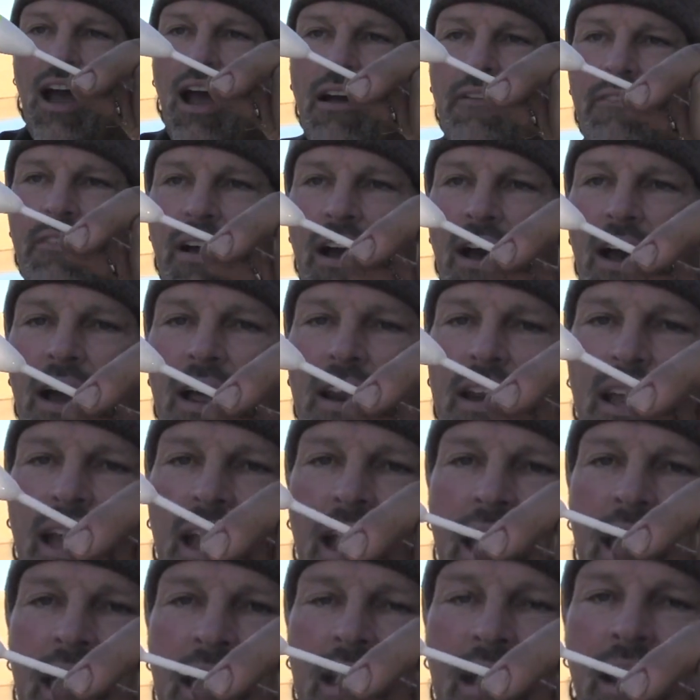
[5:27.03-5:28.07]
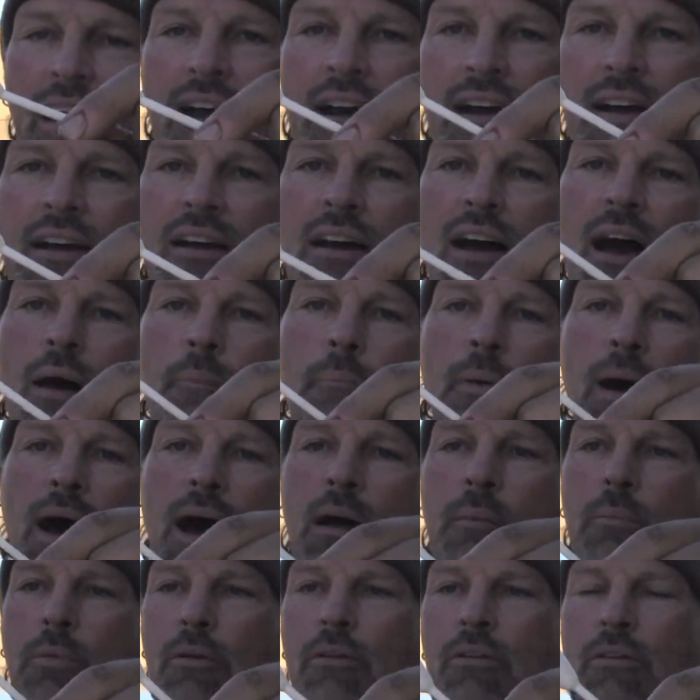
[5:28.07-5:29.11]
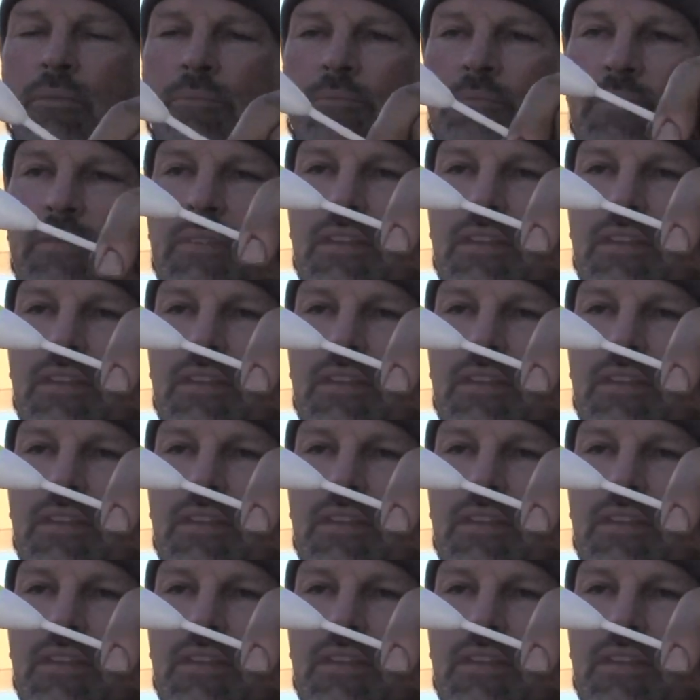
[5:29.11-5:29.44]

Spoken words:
I've got a bobber.